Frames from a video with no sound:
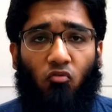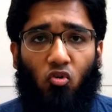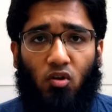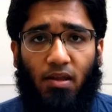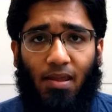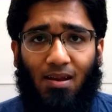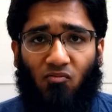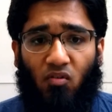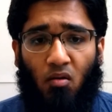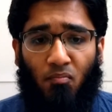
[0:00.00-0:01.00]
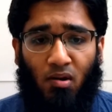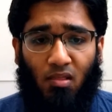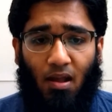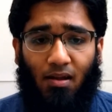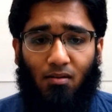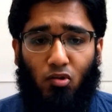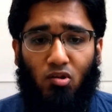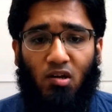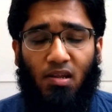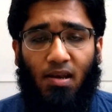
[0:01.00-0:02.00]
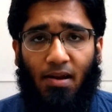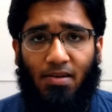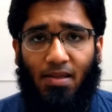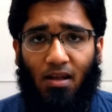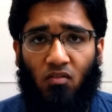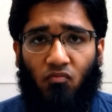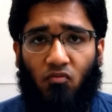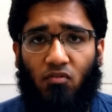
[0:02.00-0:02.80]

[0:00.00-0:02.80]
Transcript: 48 frame per second, 390X